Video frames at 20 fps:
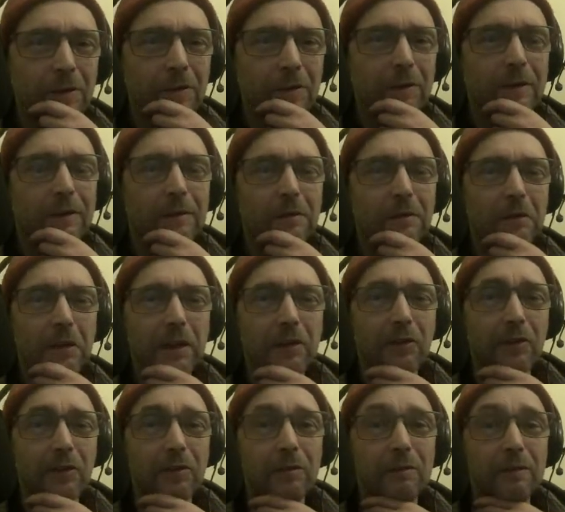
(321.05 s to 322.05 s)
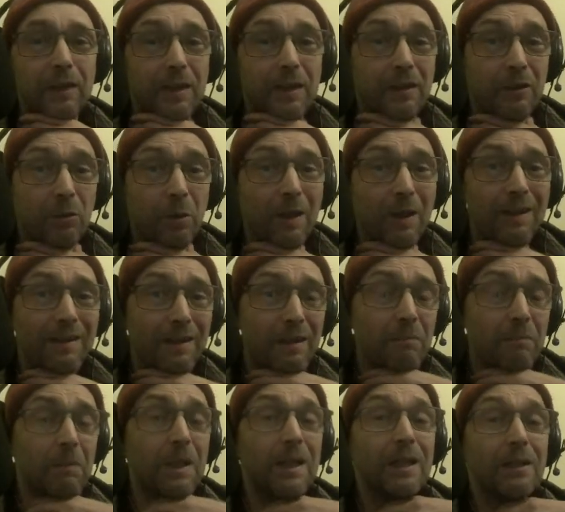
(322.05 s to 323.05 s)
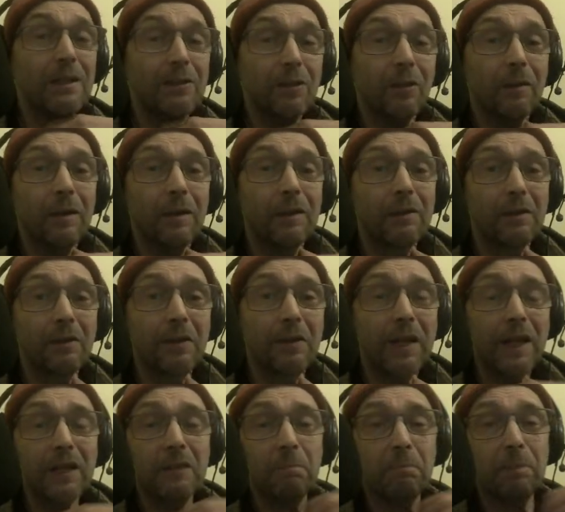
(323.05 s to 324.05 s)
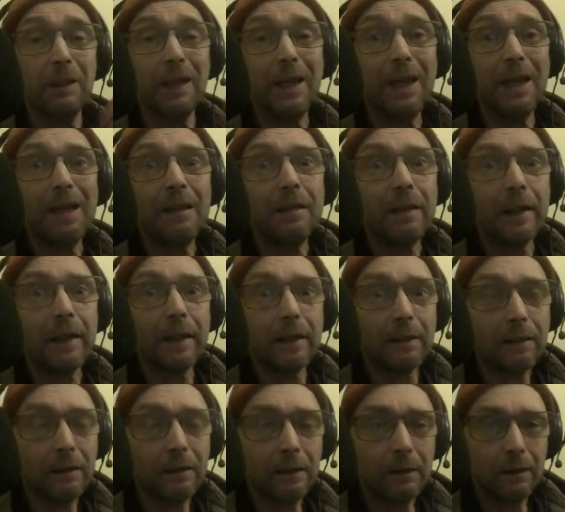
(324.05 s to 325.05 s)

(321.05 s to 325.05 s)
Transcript: News, they did 20 minutes on it, and they explained it